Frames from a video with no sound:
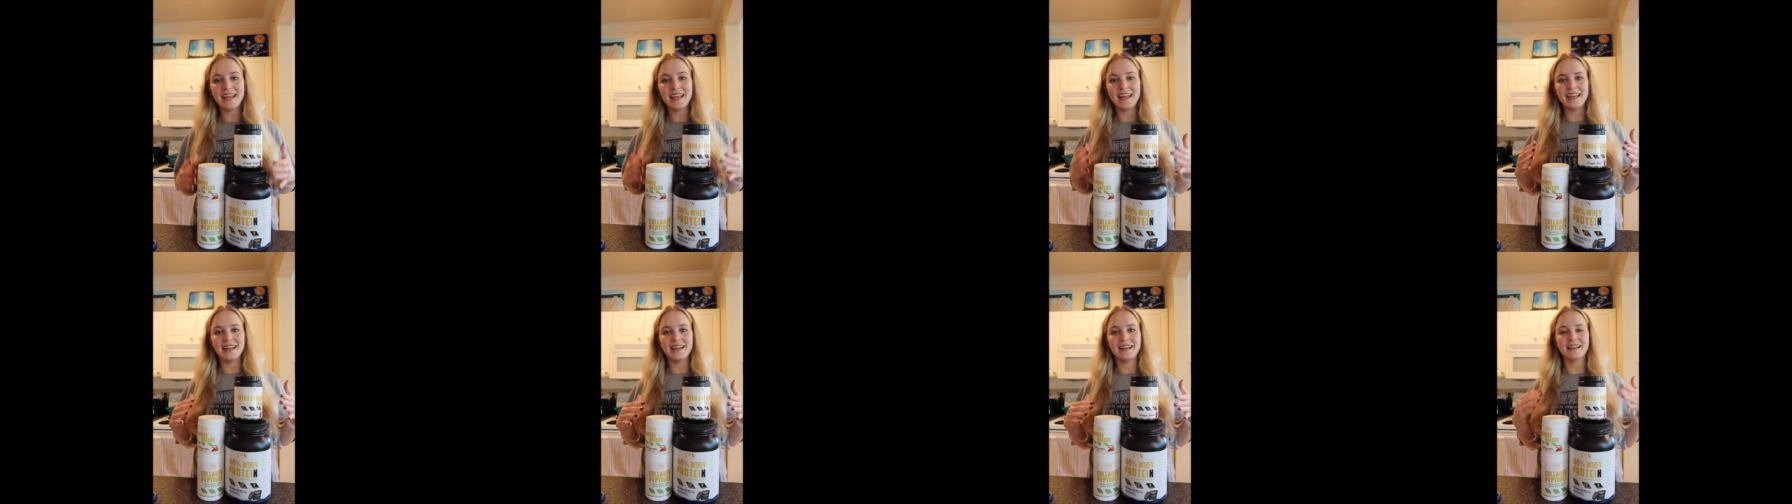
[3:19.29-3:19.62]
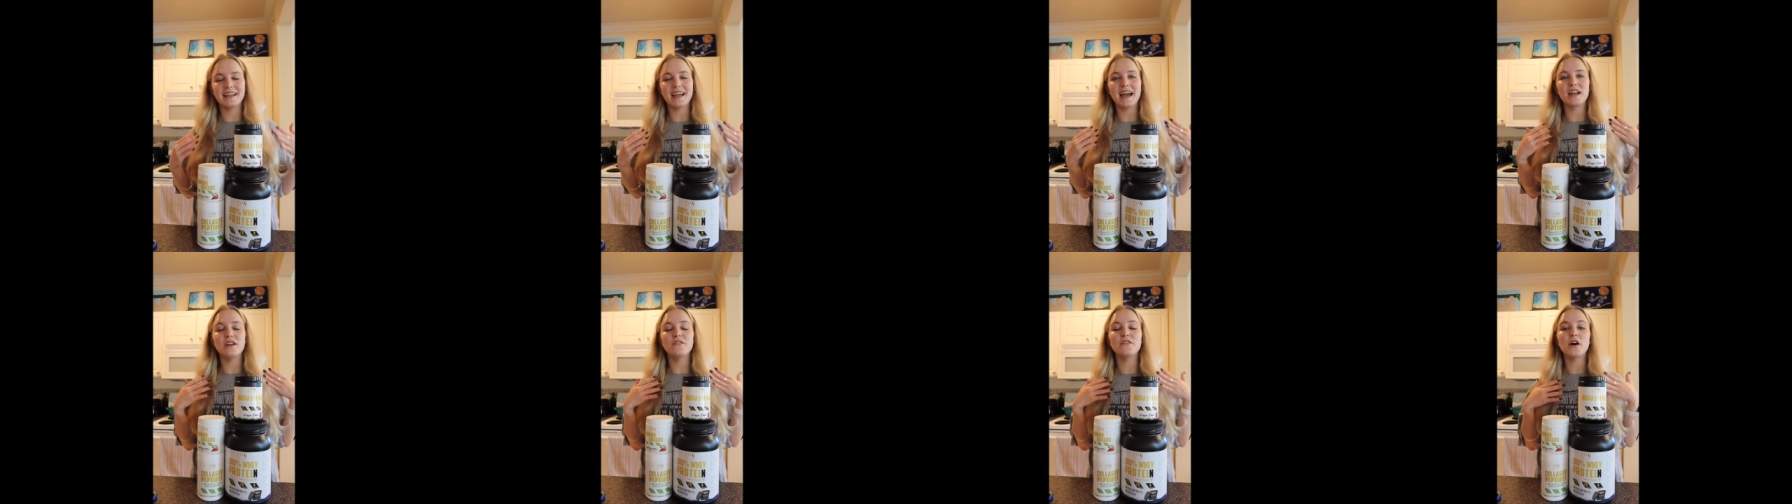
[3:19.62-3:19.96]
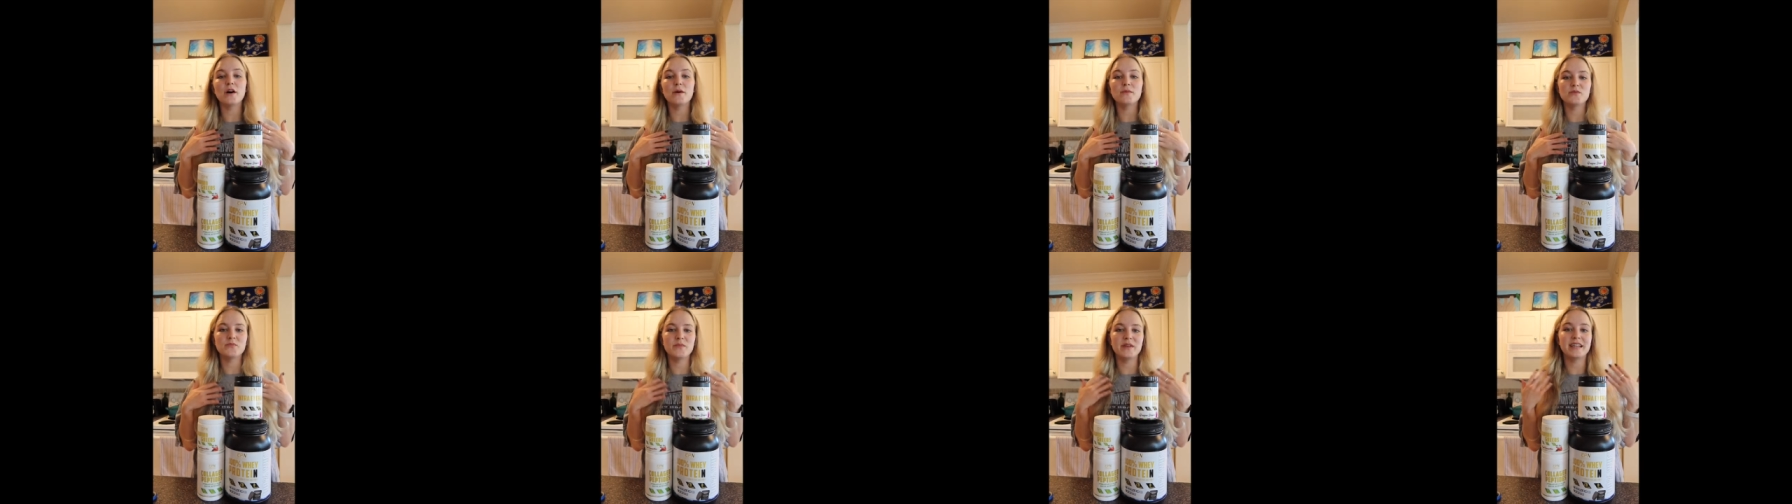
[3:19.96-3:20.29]
and kind of
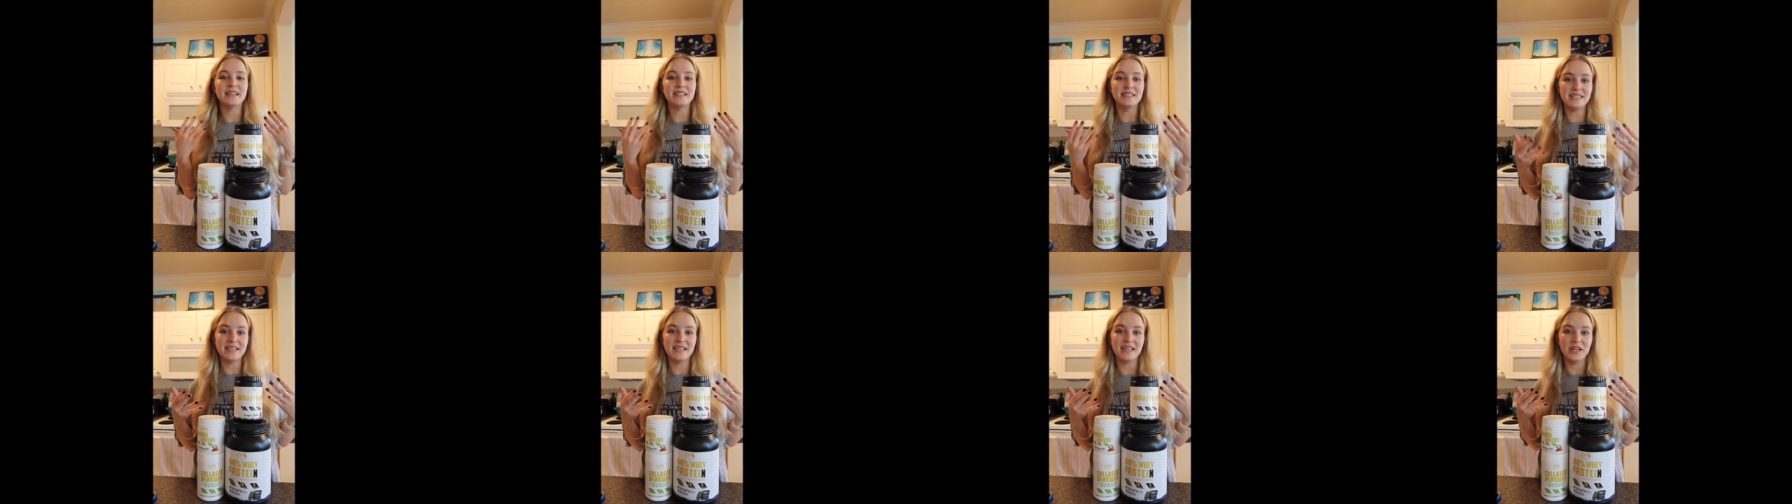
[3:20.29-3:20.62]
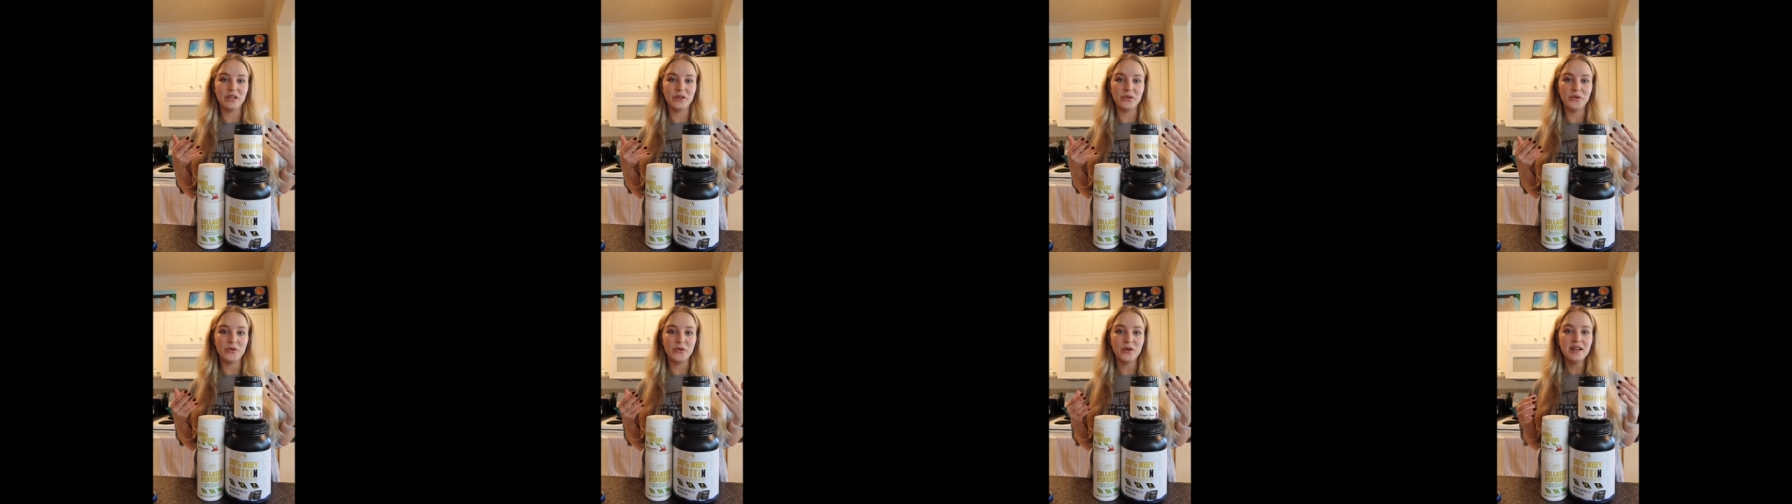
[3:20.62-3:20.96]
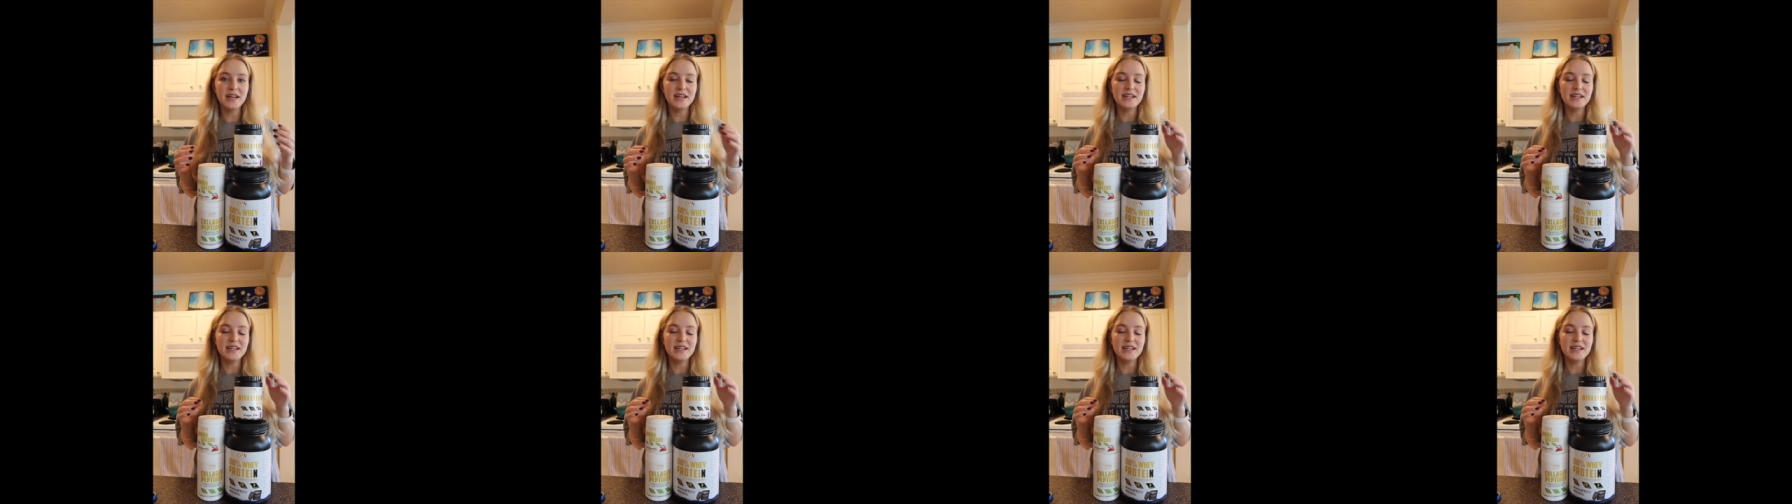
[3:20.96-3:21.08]
helps me continue